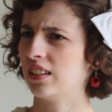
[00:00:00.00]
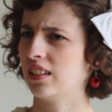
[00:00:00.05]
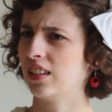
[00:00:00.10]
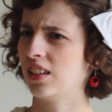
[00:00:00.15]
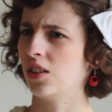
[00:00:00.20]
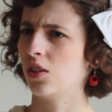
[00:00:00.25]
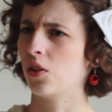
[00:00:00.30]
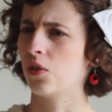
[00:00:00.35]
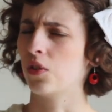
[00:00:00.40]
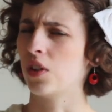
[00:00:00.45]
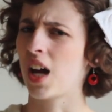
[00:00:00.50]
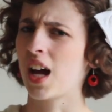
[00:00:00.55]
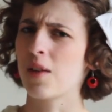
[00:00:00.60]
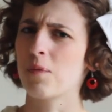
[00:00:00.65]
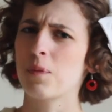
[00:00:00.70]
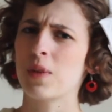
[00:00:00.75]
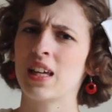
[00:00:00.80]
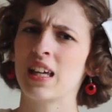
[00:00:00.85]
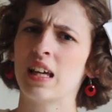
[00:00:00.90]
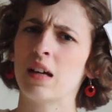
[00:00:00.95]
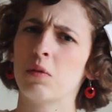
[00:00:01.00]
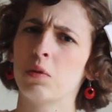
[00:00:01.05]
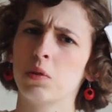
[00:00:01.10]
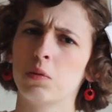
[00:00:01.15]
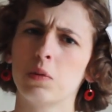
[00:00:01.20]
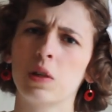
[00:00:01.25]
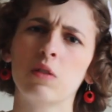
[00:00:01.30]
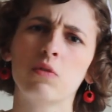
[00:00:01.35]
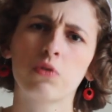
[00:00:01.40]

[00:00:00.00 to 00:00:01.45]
you know, not be able to be